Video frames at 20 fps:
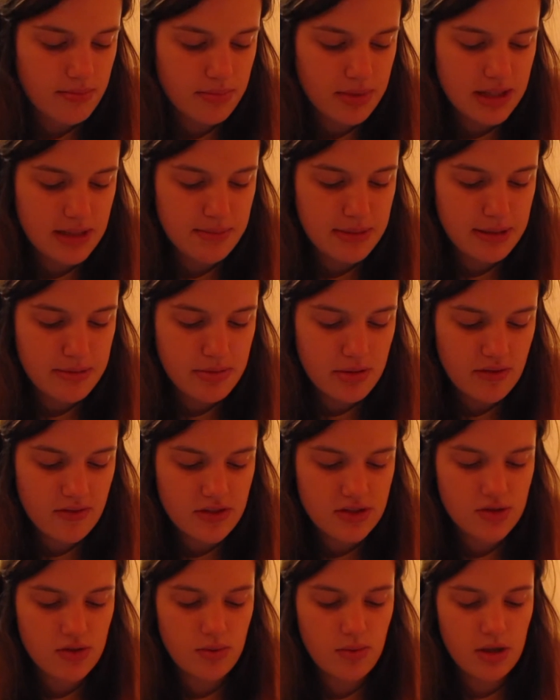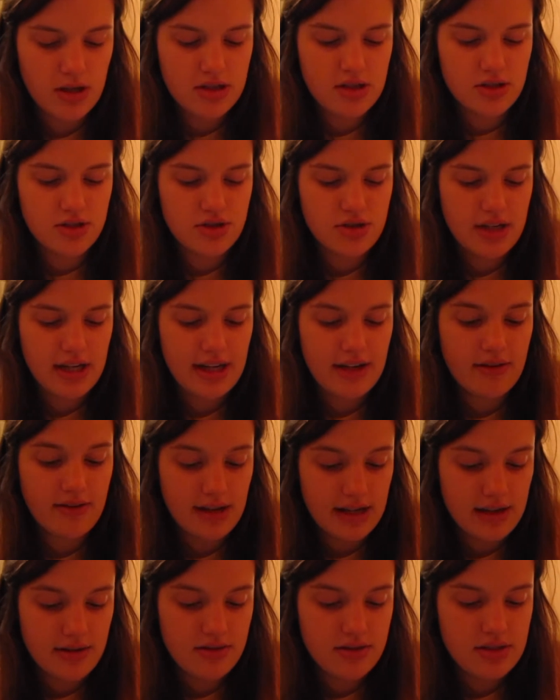the people of Israel walked on dry
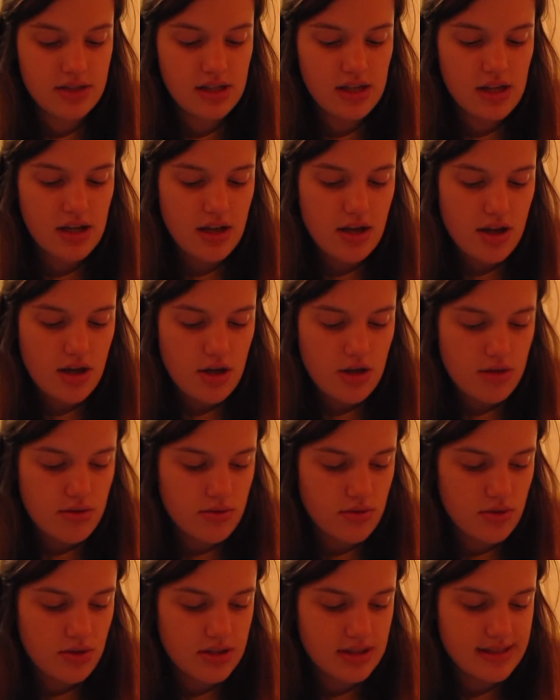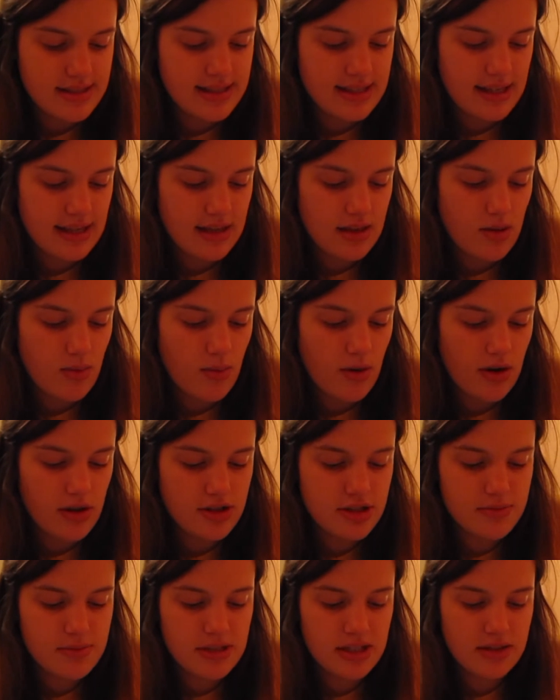ground through the sea, the
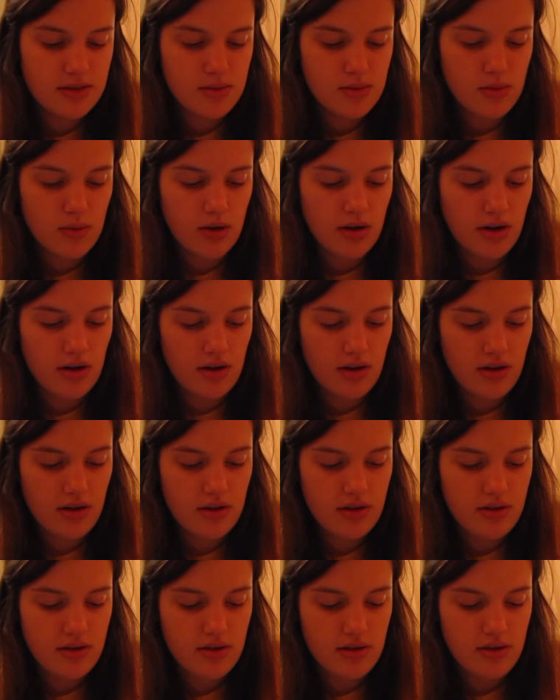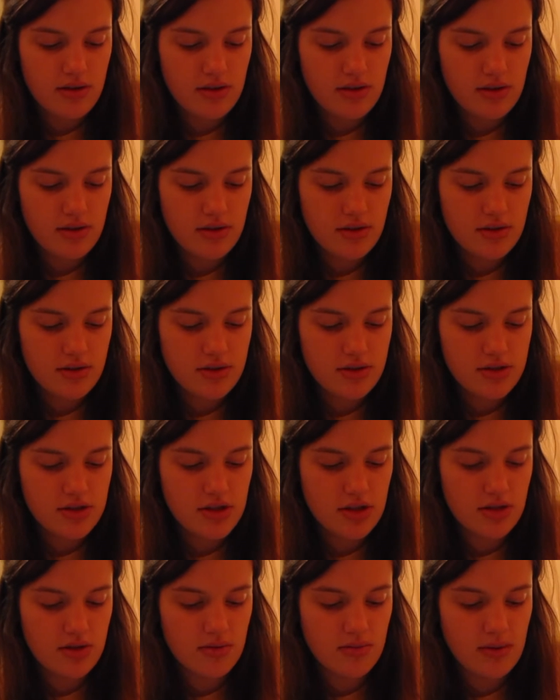waters being a wall
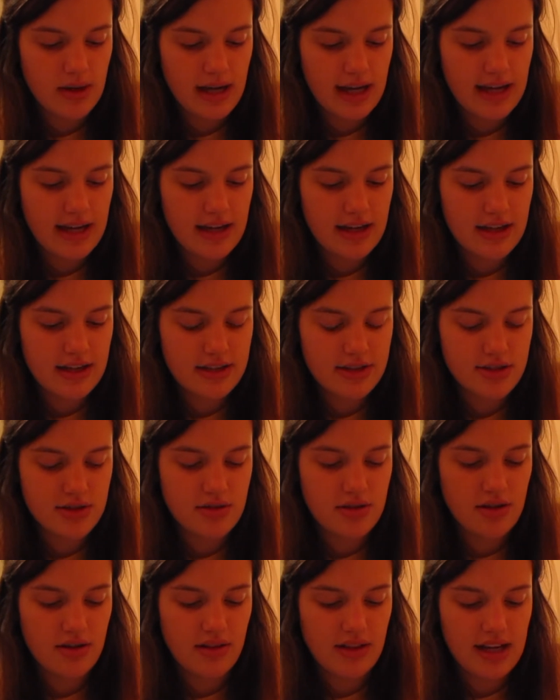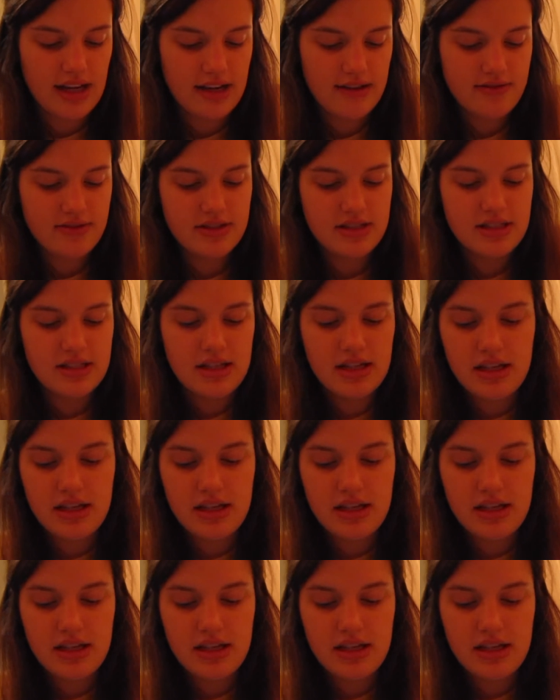to the right and to their left."